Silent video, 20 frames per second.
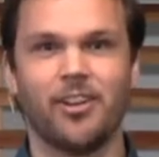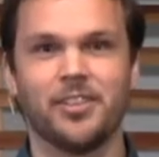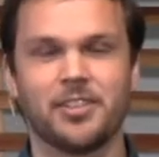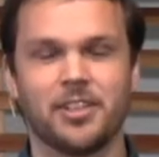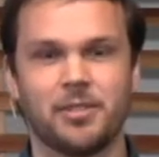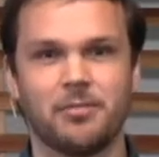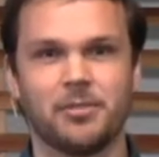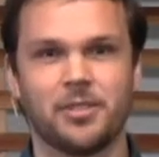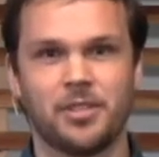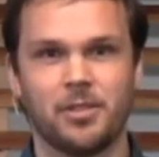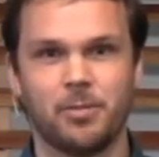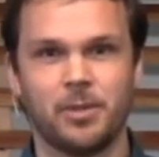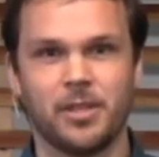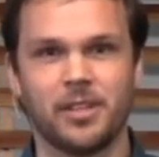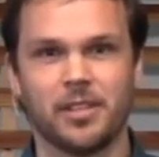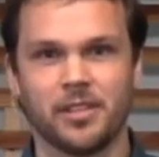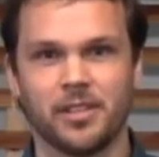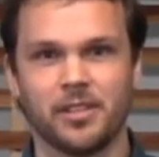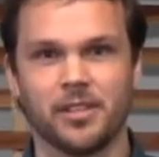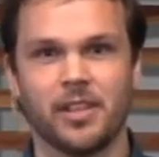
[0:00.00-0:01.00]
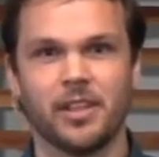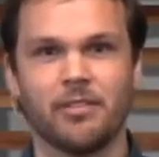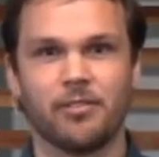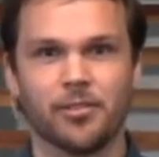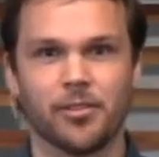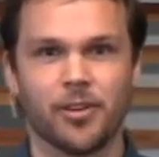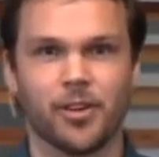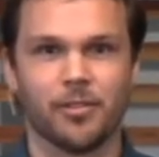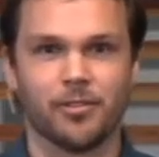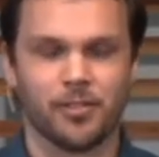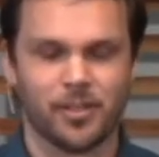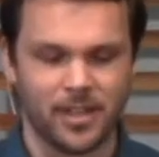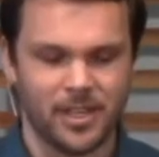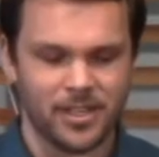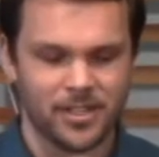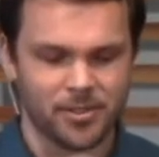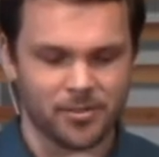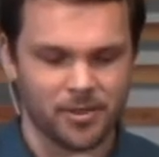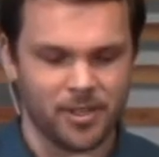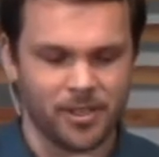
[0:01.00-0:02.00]
him to be the deliverer for
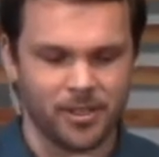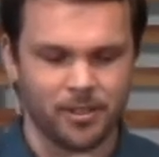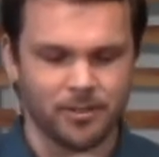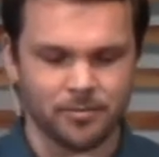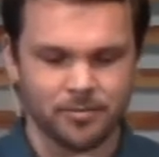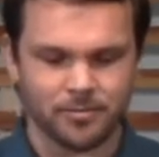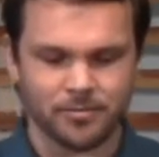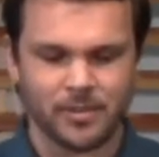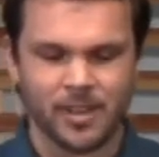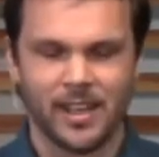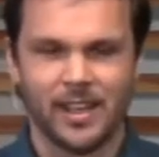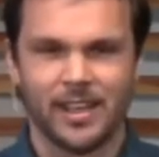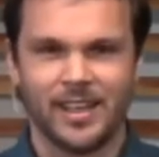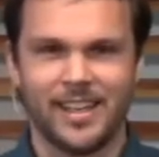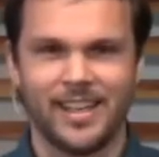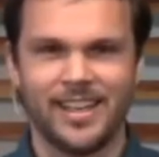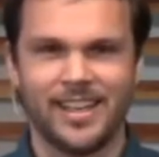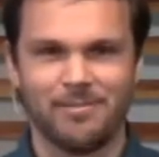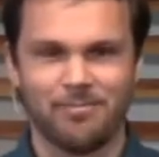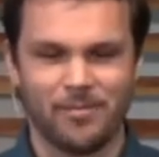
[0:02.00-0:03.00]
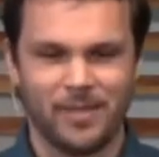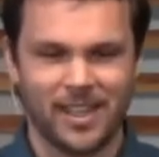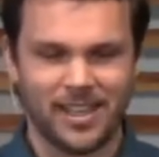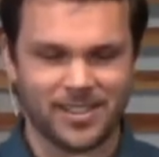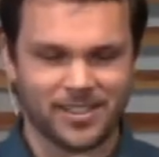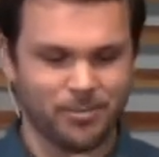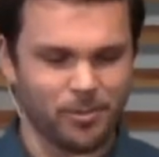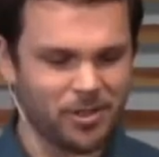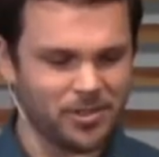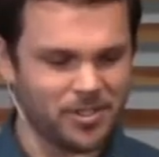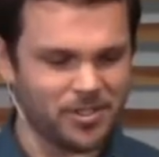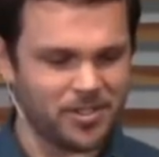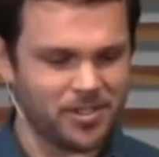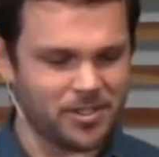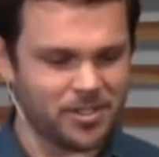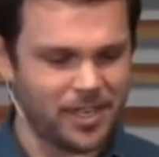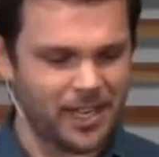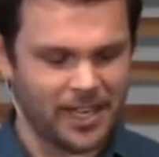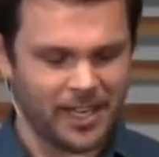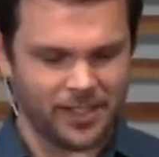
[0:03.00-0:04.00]
Israel. He makes Moses'
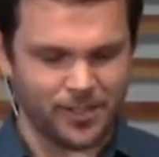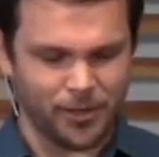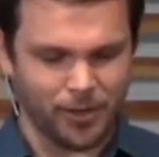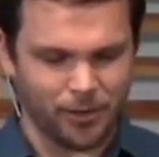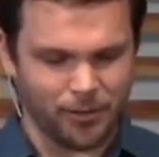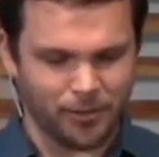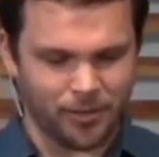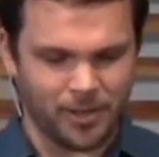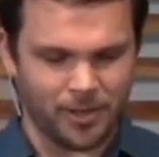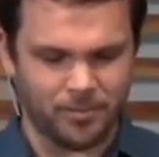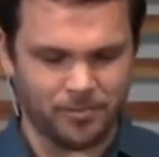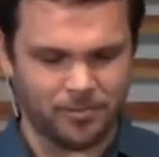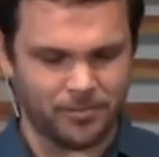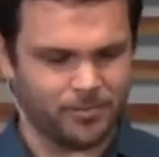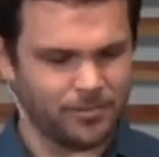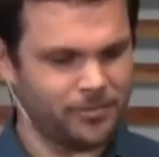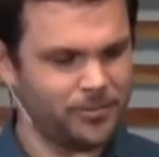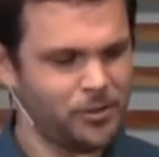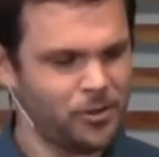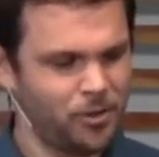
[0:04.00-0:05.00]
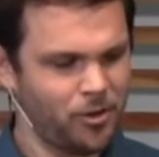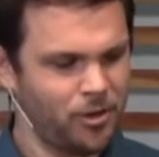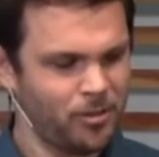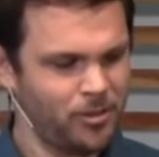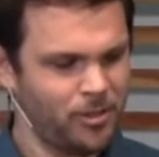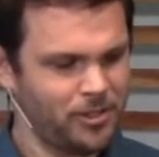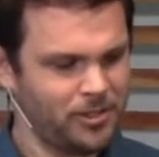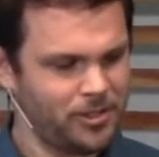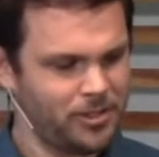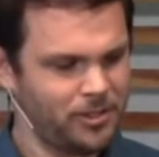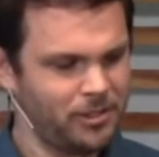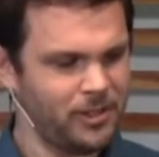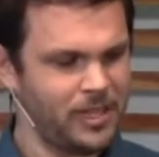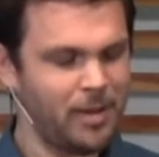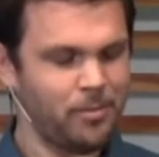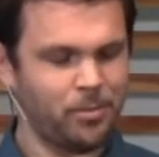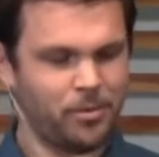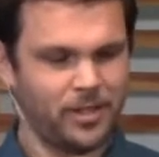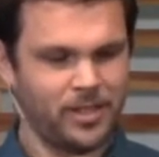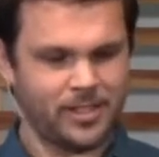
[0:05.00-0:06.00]
hand go from normal to
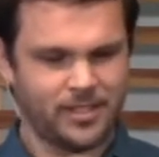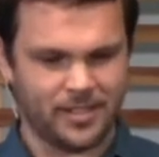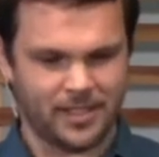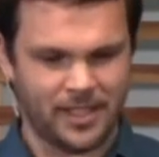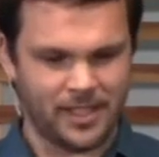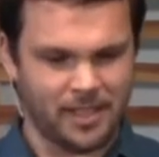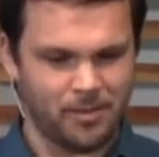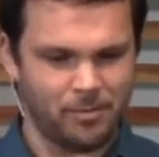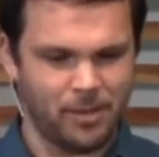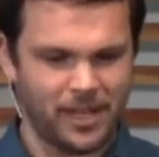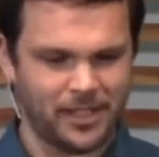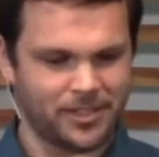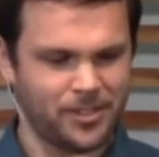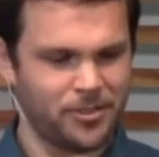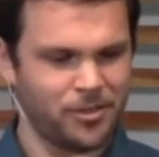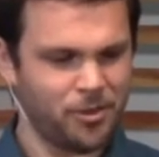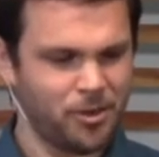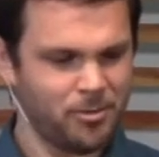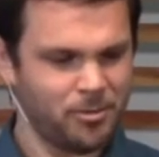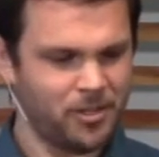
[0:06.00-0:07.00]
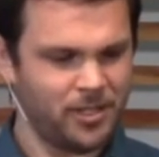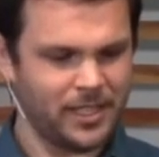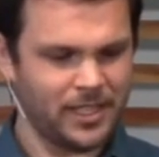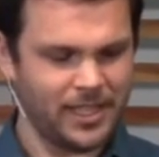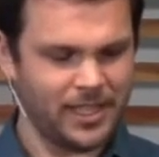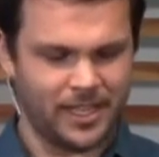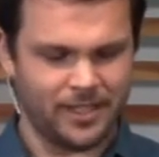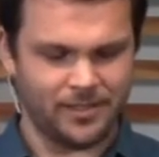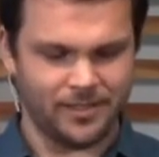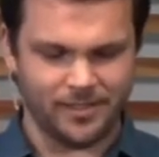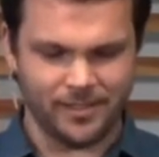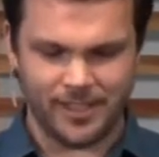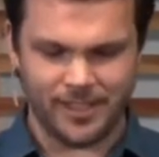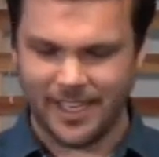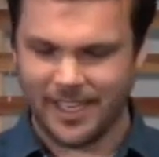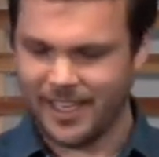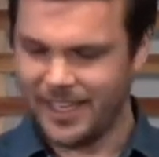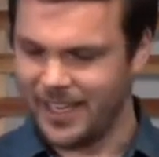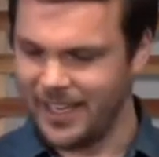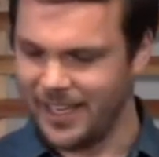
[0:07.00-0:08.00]
leprous and then back to normal again.
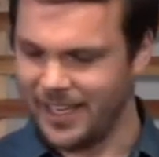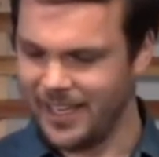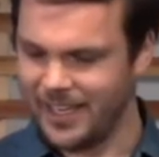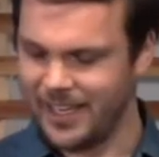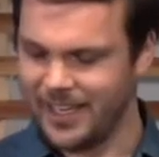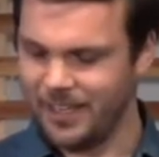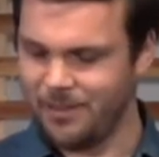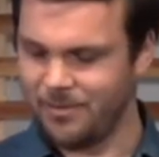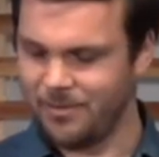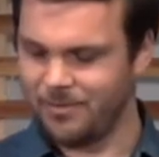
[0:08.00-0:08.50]
And he